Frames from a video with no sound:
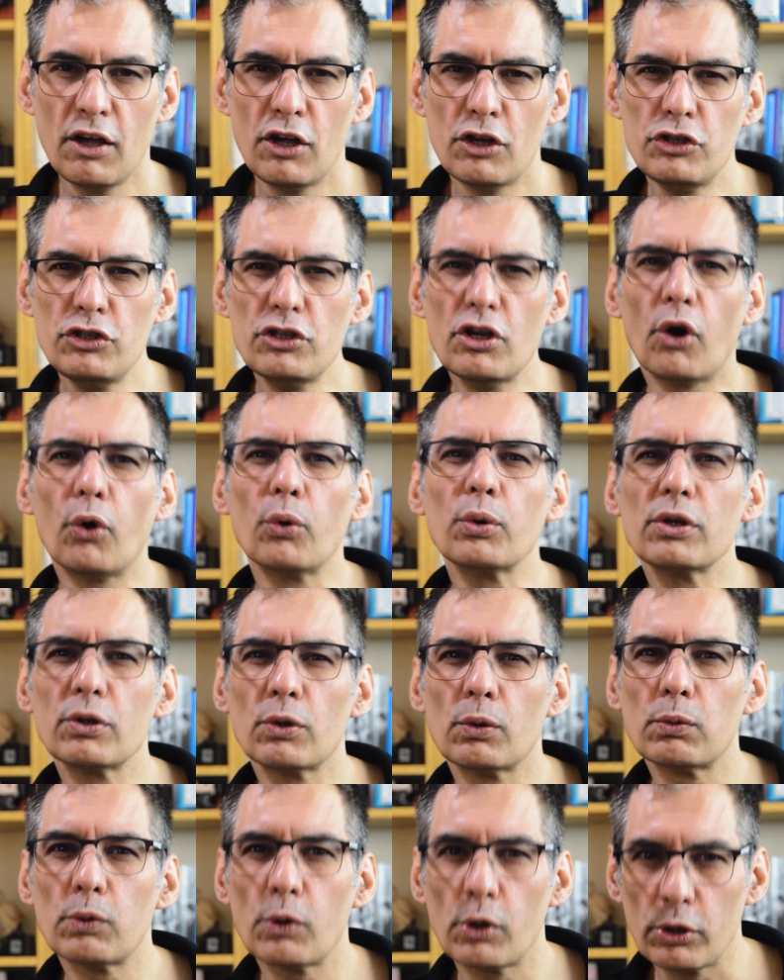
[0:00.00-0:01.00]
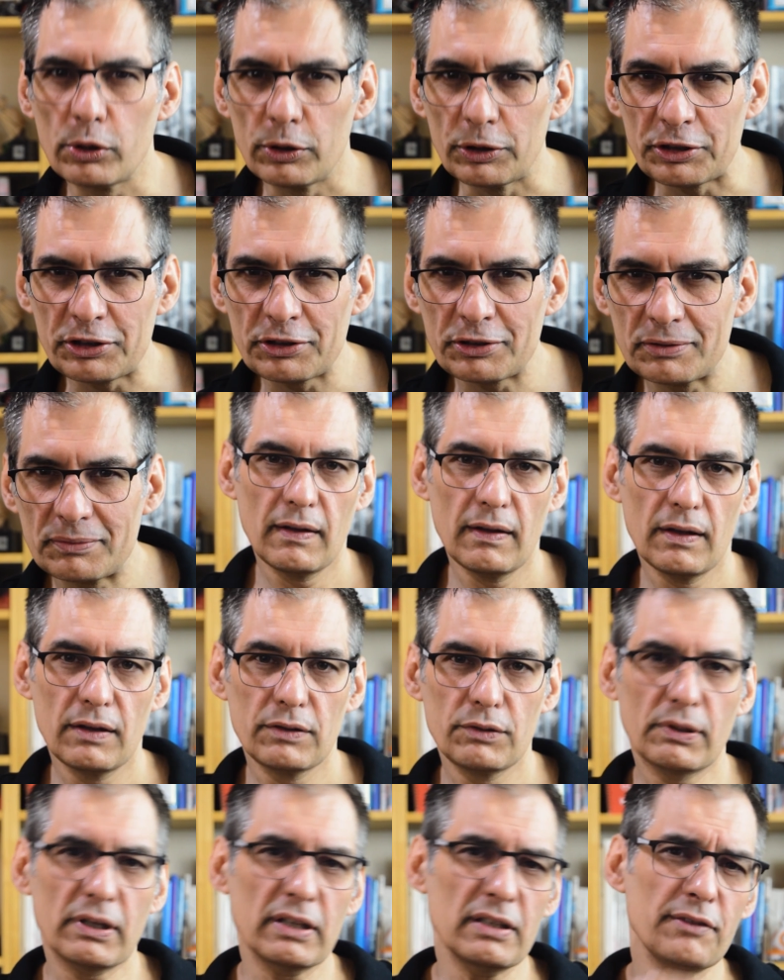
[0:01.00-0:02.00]
Know your world.
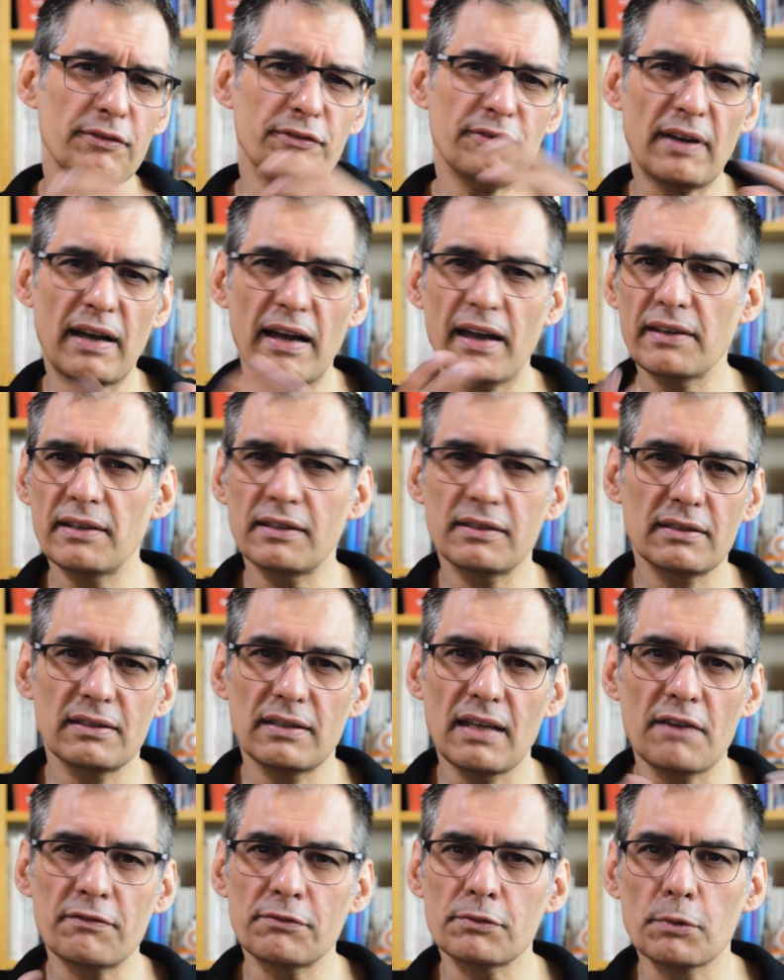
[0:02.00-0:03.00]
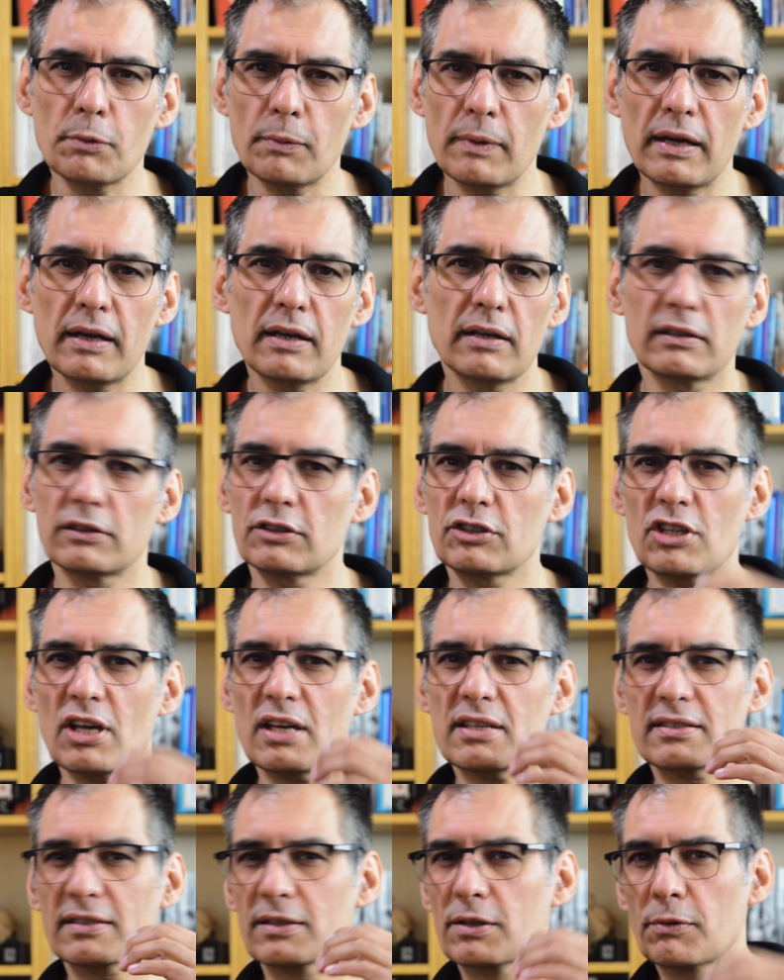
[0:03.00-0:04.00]
You can define it in every way,
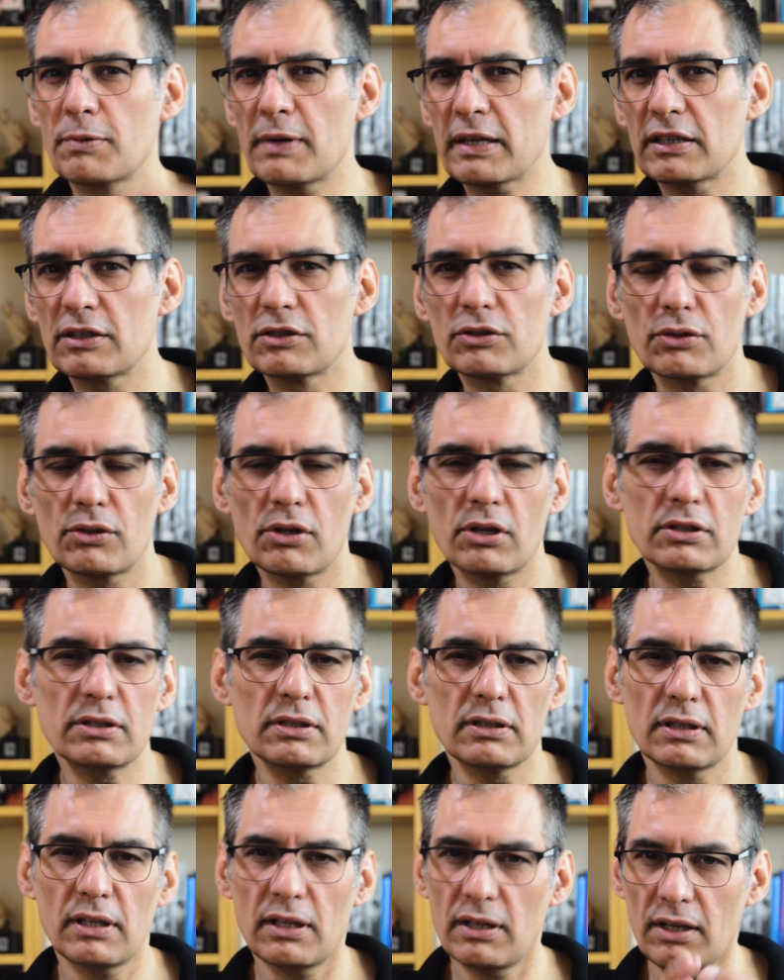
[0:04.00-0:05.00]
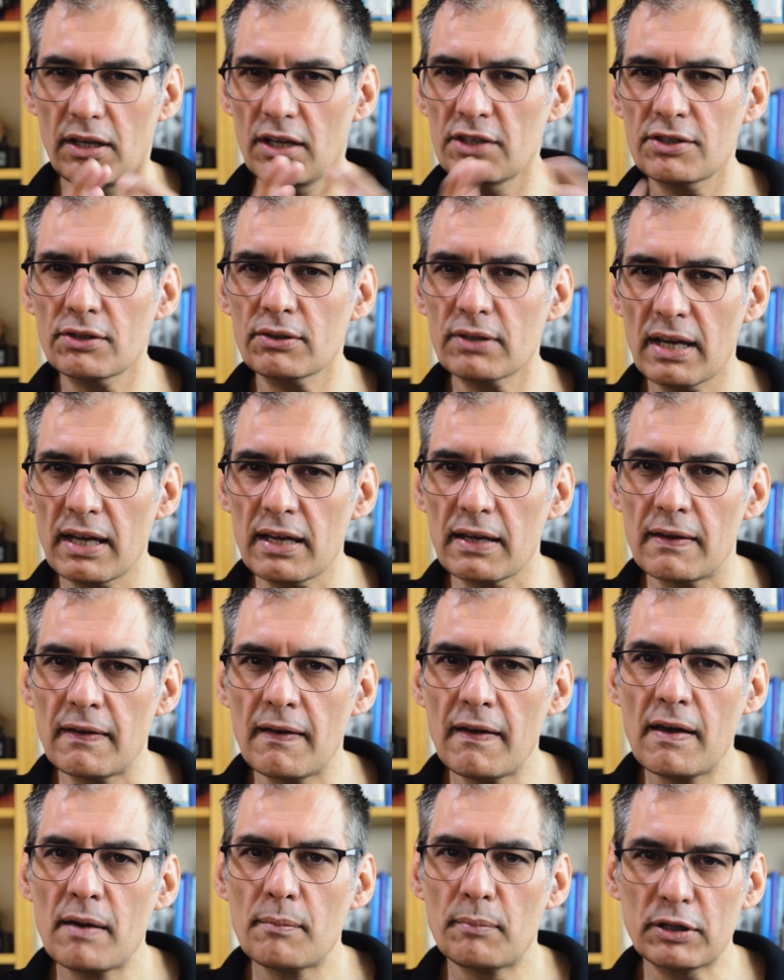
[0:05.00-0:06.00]
just quick and dirty. It's okay.
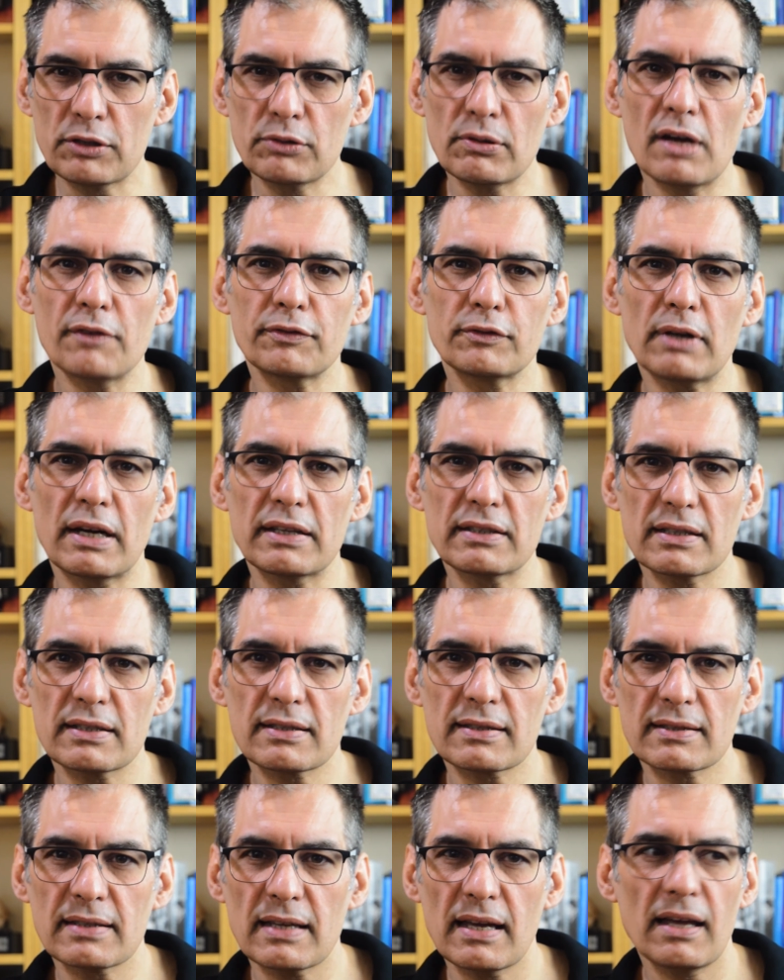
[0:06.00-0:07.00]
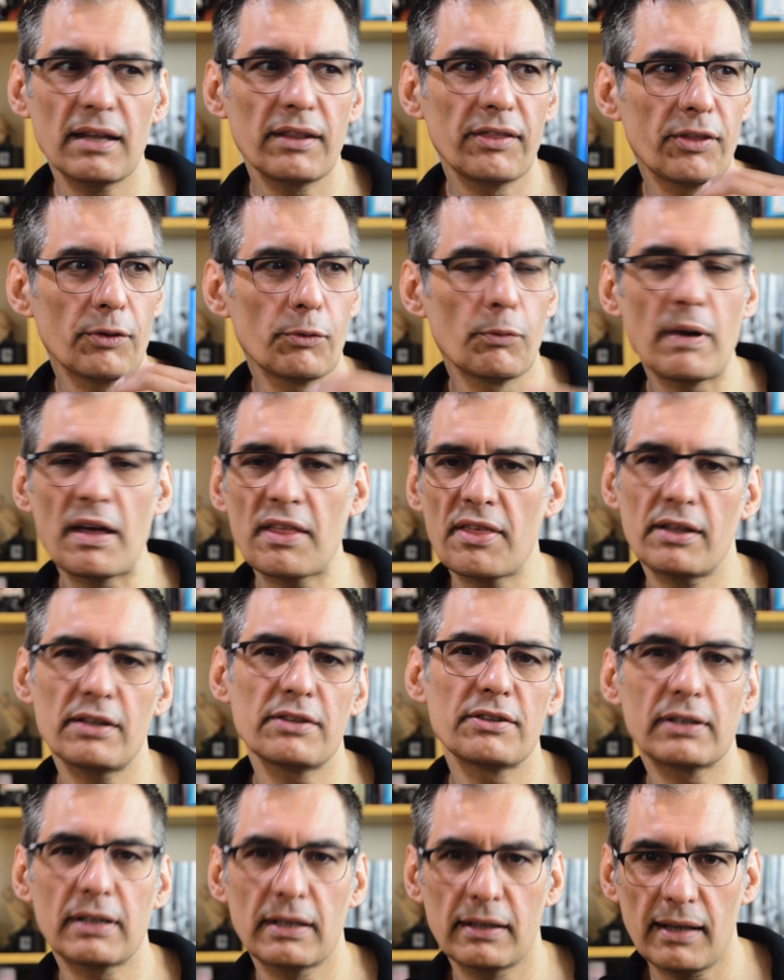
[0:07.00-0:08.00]
But you have to understand the weather
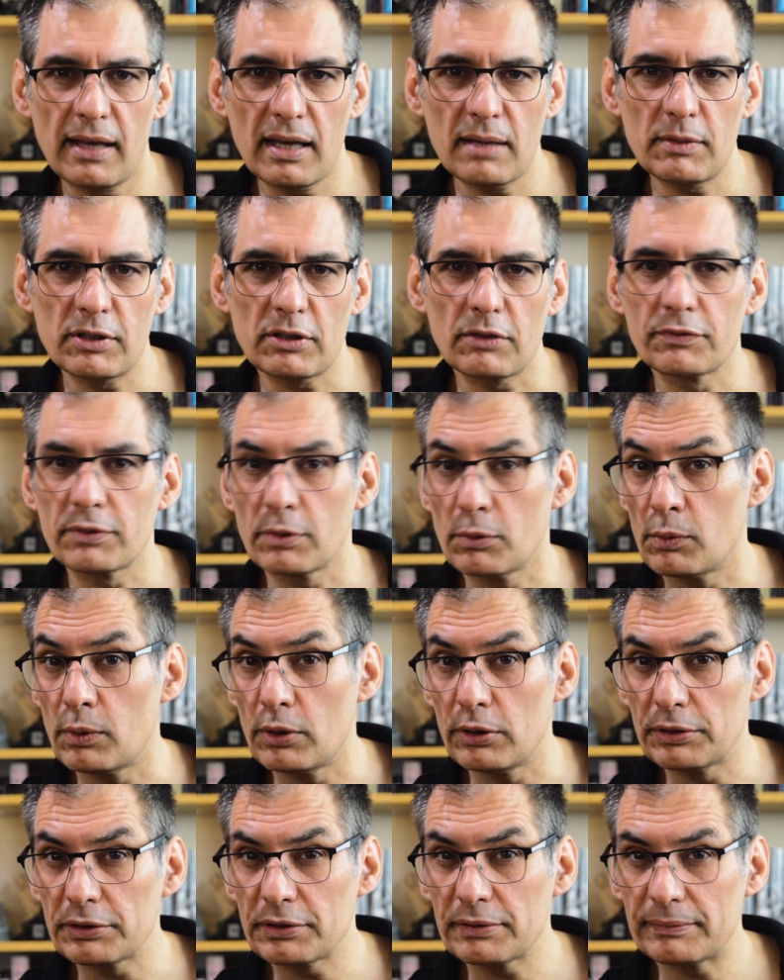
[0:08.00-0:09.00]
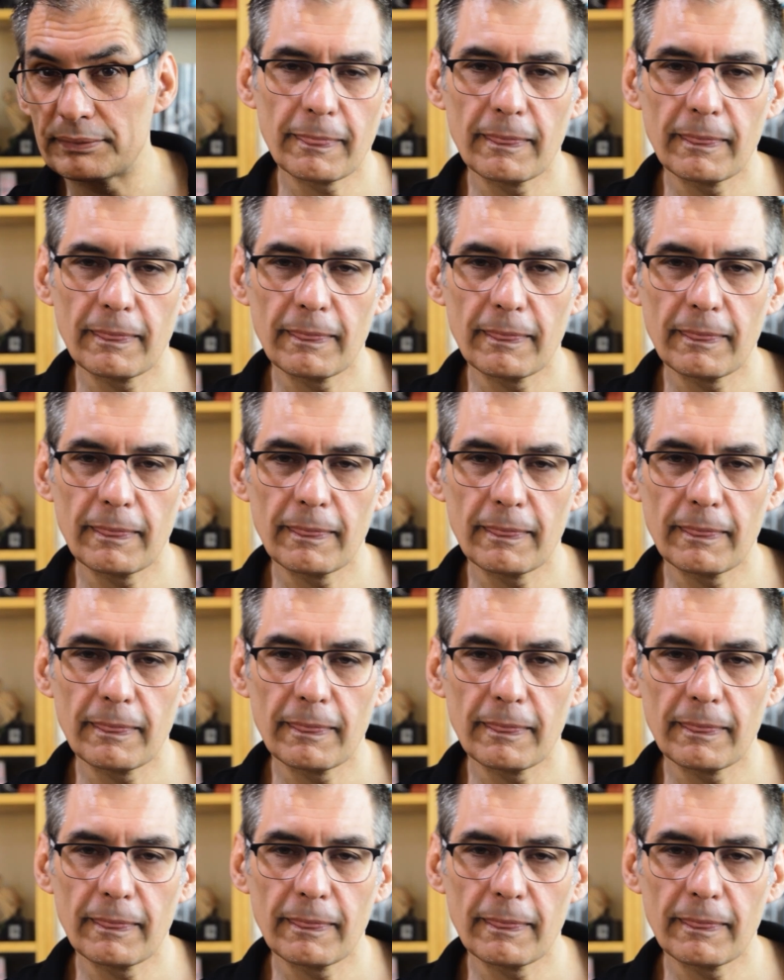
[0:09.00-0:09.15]
and the climate of your world.